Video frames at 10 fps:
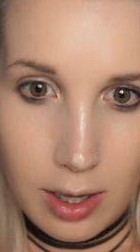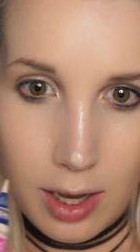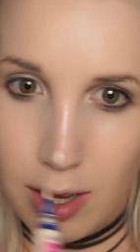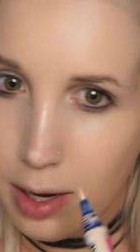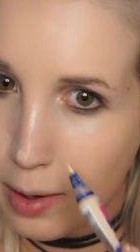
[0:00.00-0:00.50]

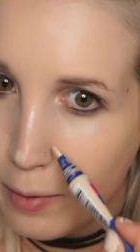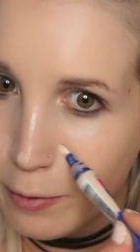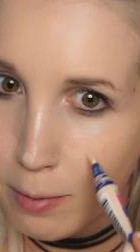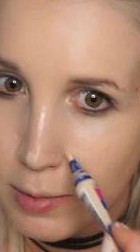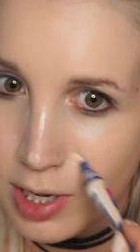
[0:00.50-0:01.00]
And
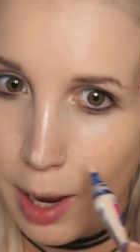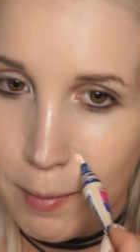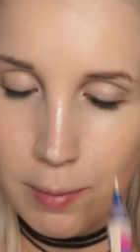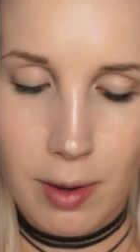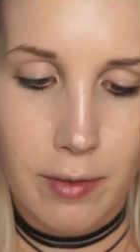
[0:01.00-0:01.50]
from
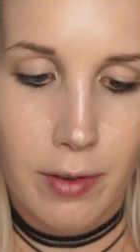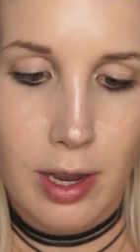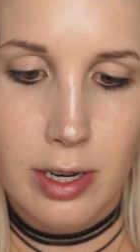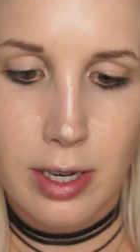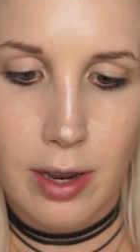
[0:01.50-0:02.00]
slapping my
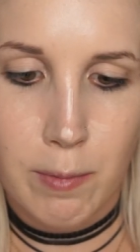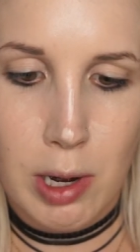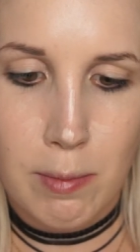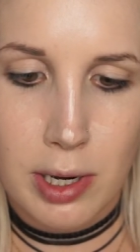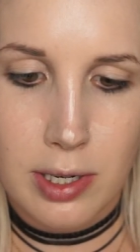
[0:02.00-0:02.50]
face, I
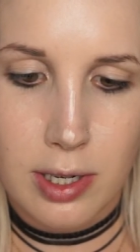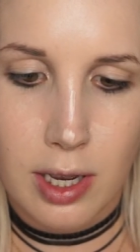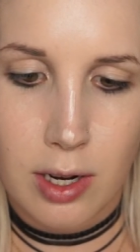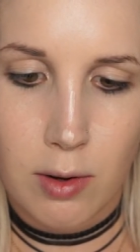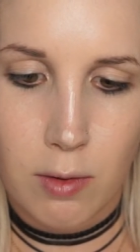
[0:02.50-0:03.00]
made my
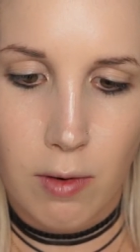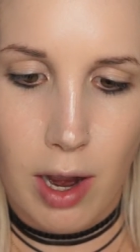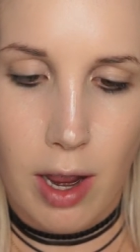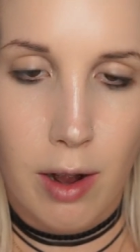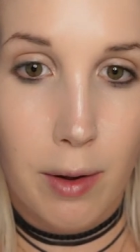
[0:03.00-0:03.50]
skin
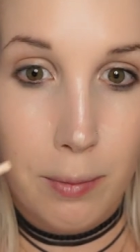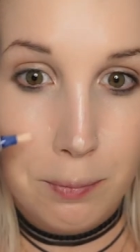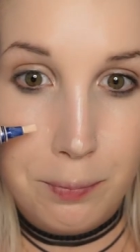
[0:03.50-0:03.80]
red.